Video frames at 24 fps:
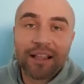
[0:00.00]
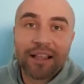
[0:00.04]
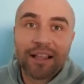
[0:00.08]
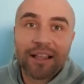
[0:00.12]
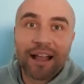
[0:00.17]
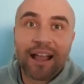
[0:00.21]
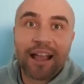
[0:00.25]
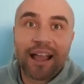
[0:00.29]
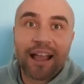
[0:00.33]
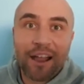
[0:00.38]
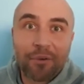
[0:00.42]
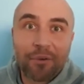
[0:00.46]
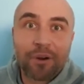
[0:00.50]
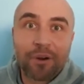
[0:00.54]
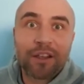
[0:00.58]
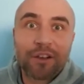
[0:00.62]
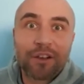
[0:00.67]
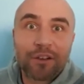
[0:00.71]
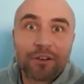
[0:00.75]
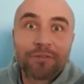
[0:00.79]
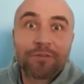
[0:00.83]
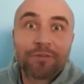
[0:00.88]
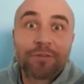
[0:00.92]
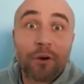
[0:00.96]
I really
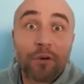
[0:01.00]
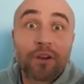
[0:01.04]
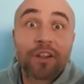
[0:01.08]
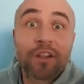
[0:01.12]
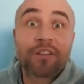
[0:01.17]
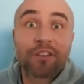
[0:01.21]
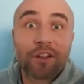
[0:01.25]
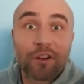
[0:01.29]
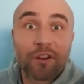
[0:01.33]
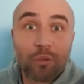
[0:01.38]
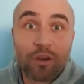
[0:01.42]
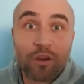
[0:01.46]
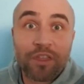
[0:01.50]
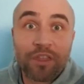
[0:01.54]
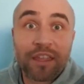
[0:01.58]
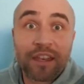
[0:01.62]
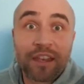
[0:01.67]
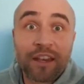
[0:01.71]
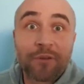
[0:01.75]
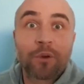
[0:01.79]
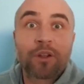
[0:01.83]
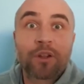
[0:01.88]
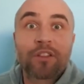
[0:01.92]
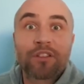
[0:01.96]
could focus on
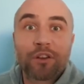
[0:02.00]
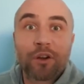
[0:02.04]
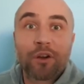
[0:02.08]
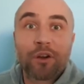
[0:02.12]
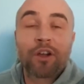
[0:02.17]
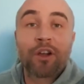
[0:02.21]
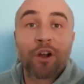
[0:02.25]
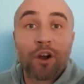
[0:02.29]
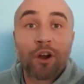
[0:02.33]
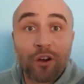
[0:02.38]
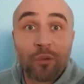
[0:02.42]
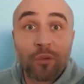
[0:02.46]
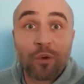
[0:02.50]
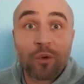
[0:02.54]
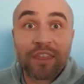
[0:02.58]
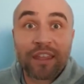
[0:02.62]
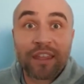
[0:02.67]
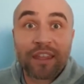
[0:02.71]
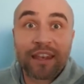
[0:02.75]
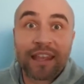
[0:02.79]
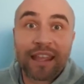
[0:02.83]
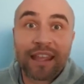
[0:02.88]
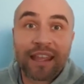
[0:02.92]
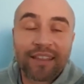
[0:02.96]
within, what's going on
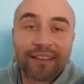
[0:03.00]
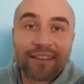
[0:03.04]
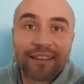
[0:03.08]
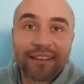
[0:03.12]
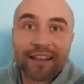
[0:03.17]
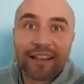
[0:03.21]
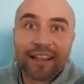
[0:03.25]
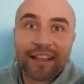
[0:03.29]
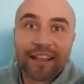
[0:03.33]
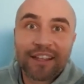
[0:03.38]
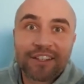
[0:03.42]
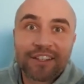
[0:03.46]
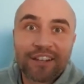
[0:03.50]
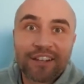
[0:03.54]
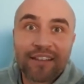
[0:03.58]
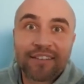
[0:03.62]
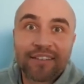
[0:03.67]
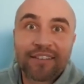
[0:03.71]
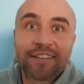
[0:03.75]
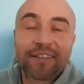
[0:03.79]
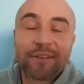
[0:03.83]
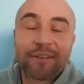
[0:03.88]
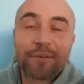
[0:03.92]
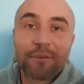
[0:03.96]
within, and
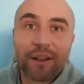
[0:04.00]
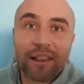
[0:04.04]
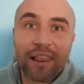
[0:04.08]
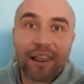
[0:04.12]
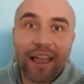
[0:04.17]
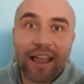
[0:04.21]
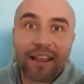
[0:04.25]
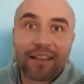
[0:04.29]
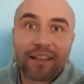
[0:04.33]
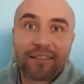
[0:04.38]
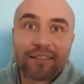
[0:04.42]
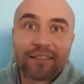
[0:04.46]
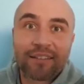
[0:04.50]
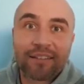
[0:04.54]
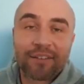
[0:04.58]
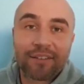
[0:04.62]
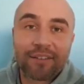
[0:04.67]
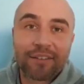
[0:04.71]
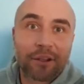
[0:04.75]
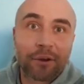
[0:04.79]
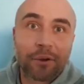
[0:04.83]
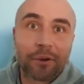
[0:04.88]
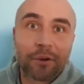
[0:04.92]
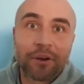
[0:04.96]
just relax.
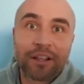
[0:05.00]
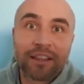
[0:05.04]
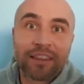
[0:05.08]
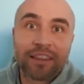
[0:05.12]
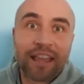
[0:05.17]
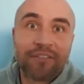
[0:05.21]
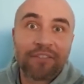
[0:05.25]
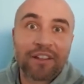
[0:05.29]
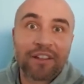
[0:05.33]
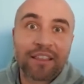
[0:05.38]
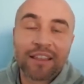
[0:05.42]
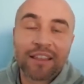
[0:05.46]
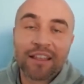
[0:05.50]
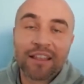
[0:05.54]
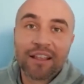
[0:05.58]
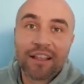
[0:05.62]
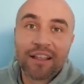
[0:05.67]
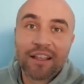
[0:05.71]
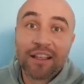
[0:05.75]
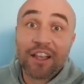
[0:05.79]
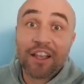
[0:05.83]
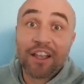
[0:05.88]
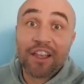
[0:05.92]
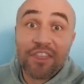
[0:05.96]
So Devin,
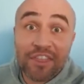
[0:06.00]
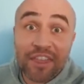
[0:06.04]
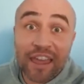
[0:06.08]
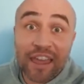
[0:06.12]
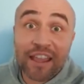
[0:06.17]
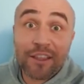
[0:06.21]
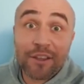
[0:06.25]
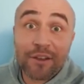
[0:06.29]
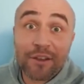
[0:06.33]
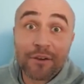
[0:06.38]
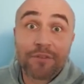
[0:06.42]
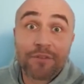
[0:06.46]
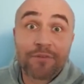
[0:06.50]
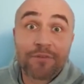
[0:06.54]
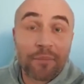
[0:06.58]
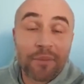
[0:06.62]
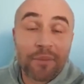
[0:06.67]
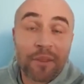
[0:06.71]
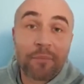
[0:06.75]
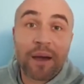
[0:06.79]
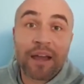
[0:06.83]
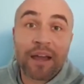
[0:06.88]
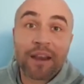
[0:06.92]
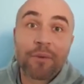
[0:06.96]
thank you from
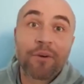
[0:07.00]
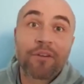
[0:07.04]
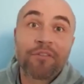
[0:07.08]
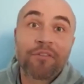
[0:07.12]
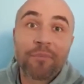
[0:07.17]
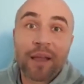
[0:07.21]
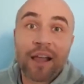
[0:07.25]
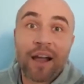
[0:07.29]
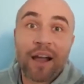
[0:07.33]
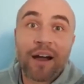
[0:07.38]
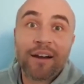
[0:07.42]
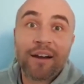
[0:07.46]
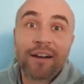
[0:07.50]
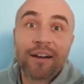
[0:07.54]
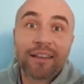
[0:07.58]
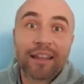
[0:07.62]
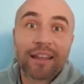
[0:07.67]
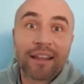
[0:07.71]
the bottom of my heart.